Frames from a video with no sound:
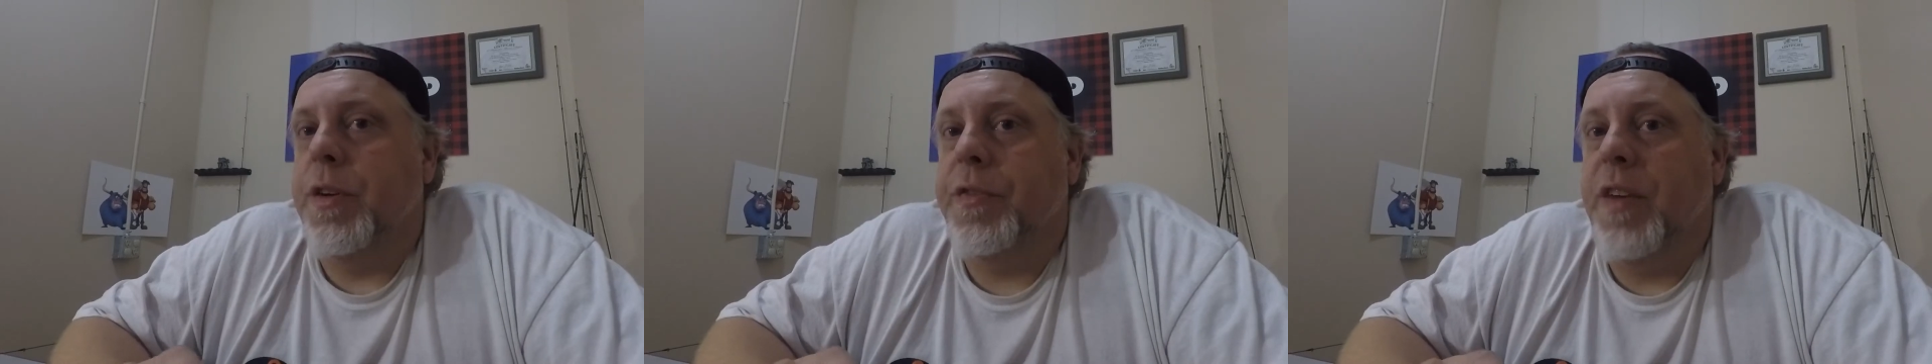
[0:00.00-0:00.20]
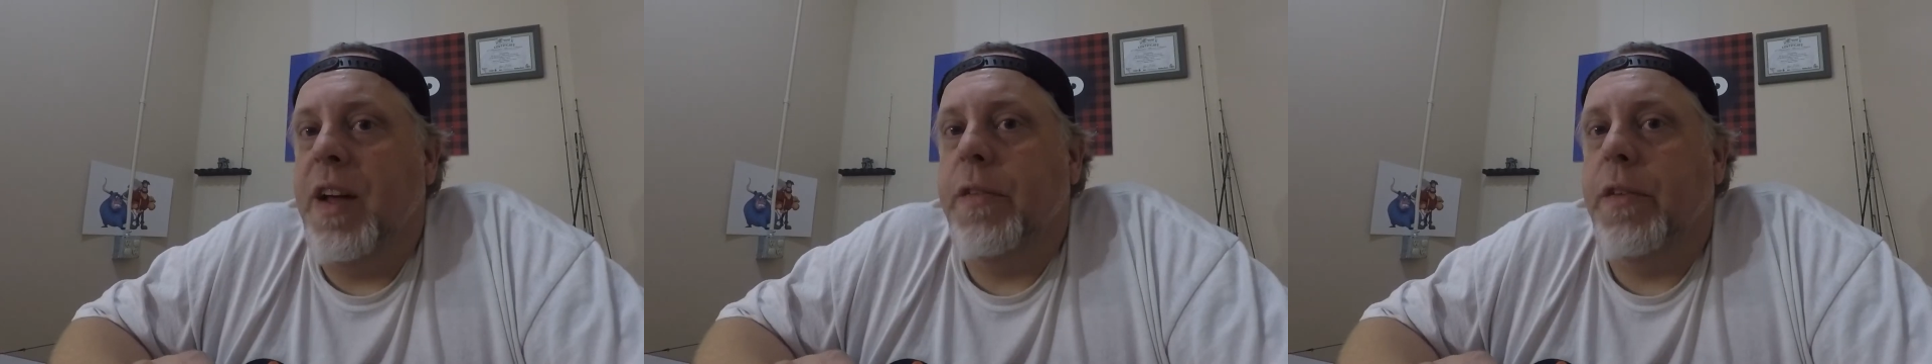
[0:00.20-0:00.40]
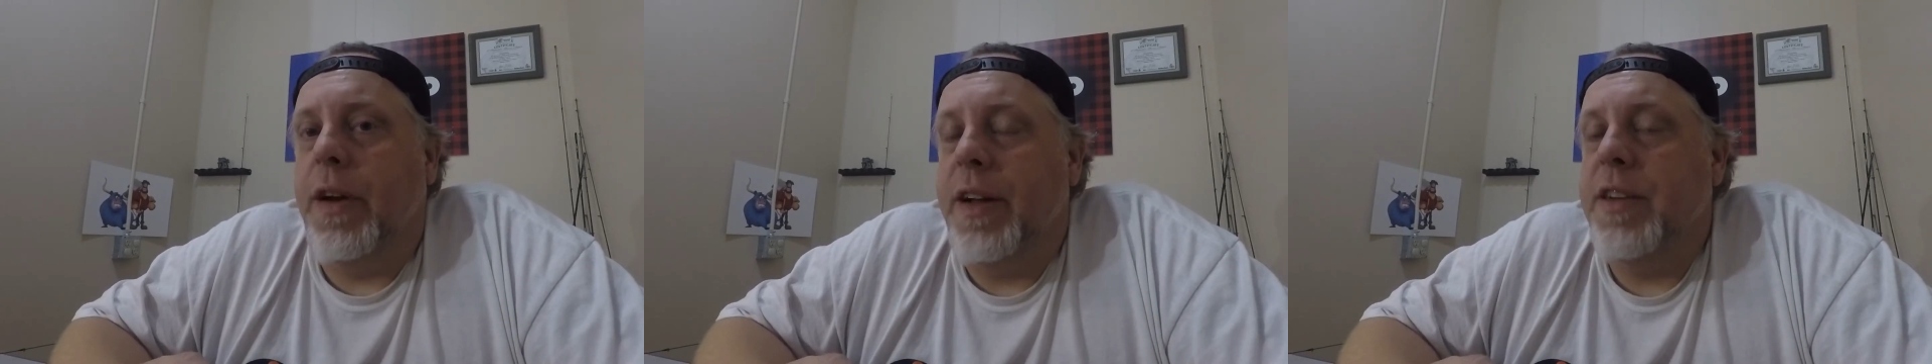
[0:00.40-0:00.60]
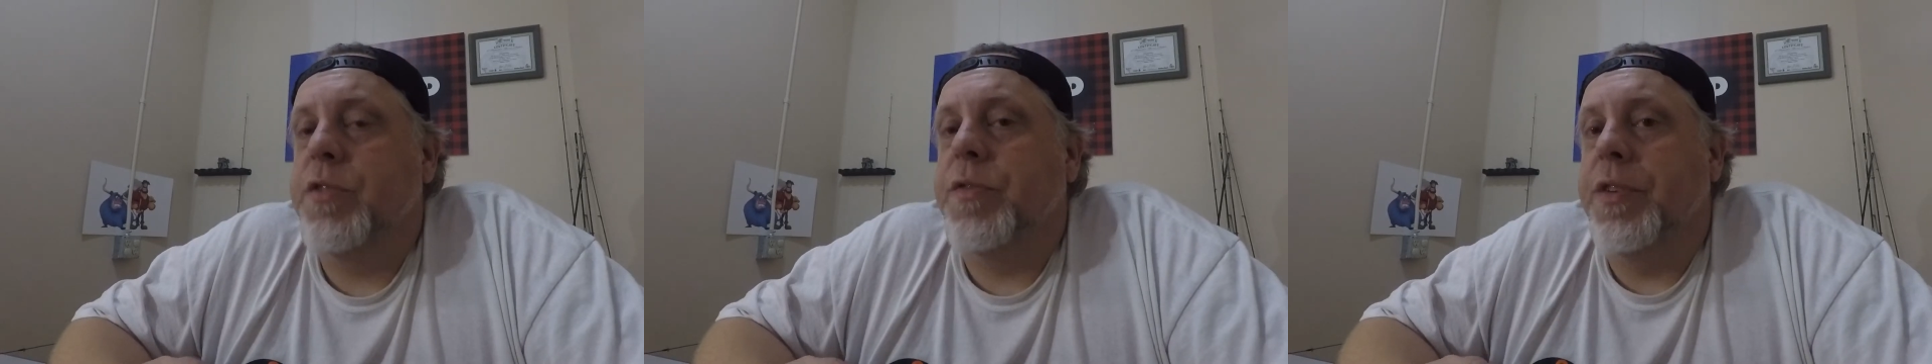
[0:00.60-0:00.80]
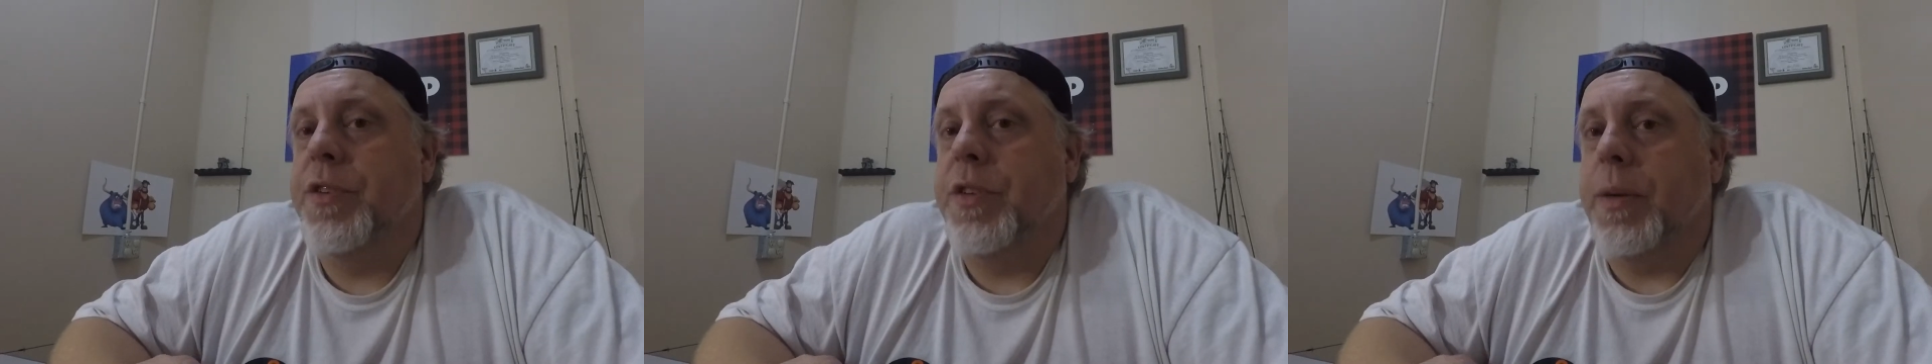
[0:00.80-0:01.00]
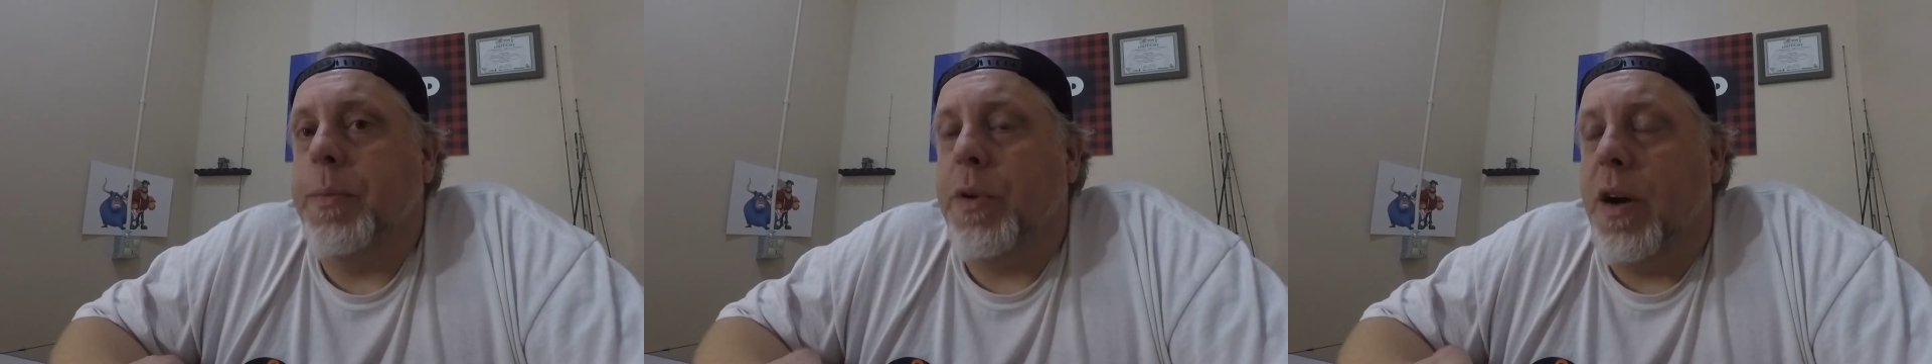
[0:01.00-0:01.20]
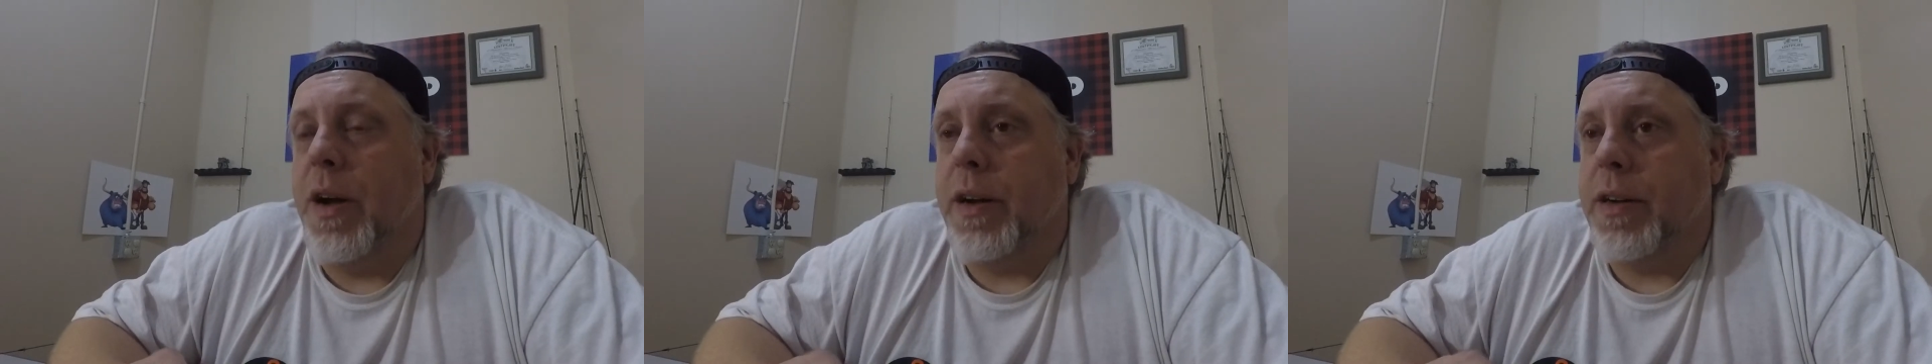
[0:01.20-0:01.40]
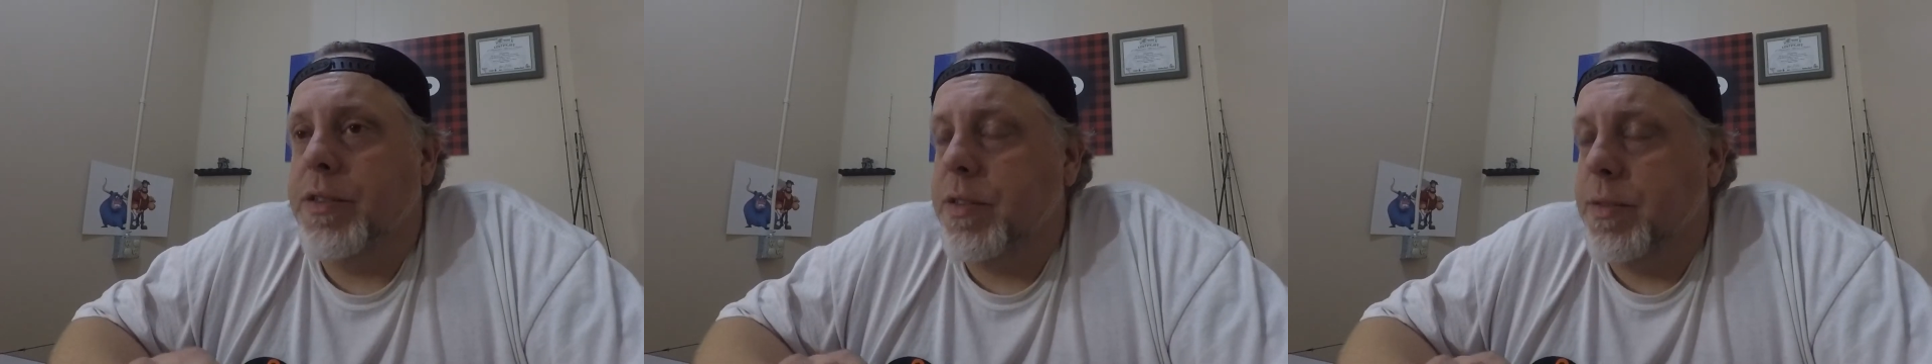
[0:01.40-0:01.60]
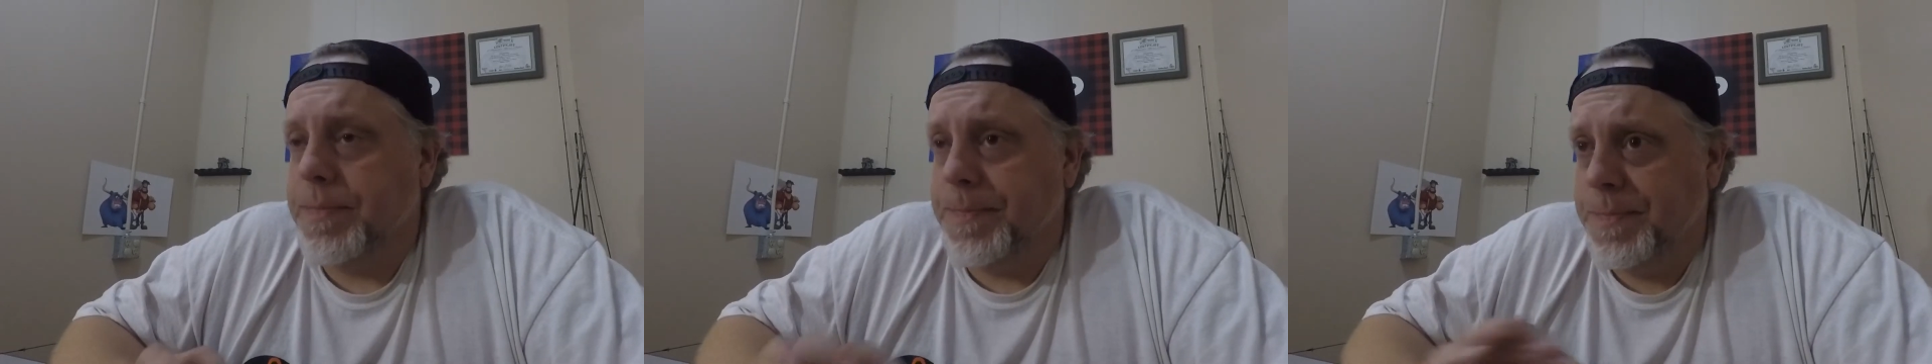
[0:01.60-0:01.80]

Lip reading: favorite ice fishing products.